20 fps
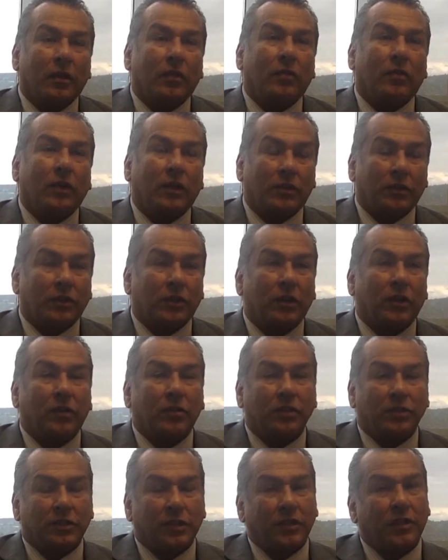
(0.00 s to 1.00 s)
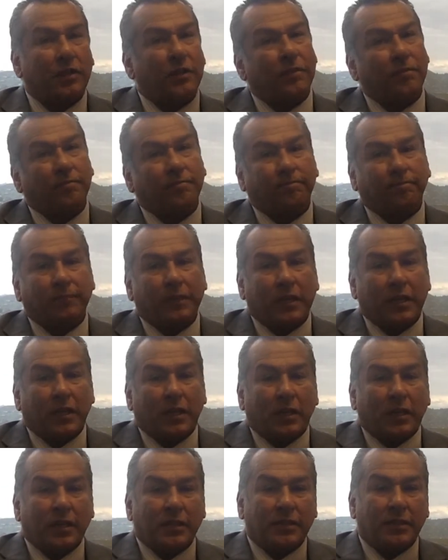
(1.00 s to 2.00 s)
Well,
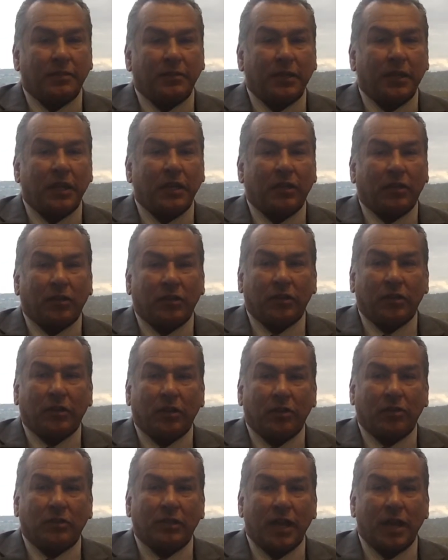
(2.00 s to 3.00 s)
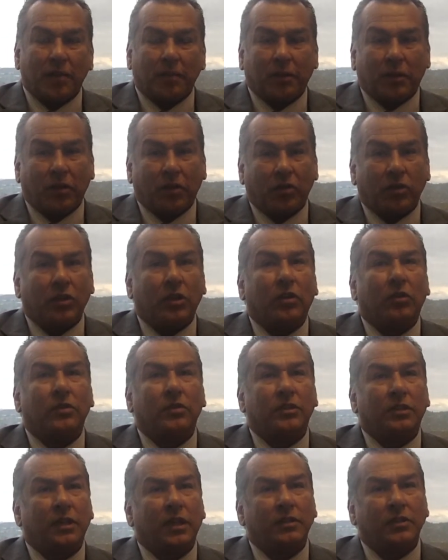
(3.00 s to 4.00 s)
it's something I learned a long time ago.
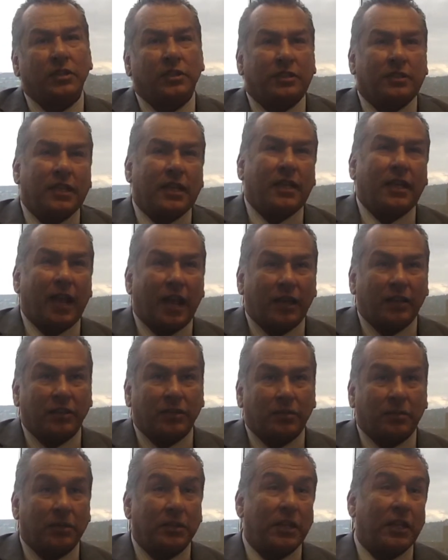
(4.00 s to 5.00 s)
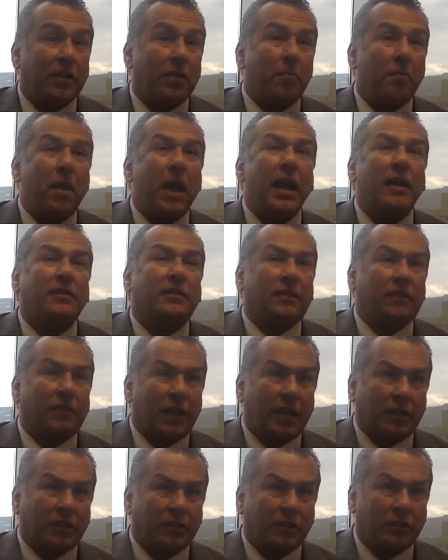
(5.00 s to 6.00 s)
It's not just take action, but take a massive
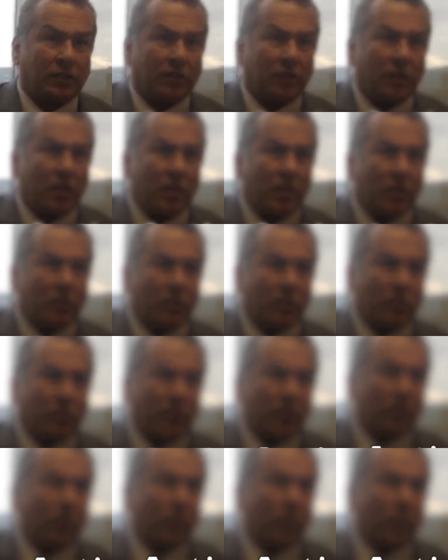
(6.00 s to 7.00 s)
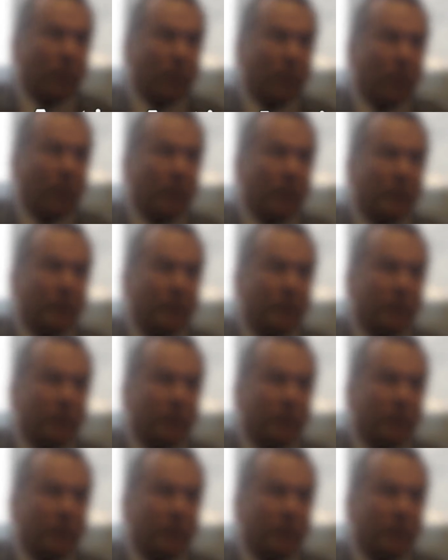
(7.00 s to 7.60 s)
action. So whatever we're going to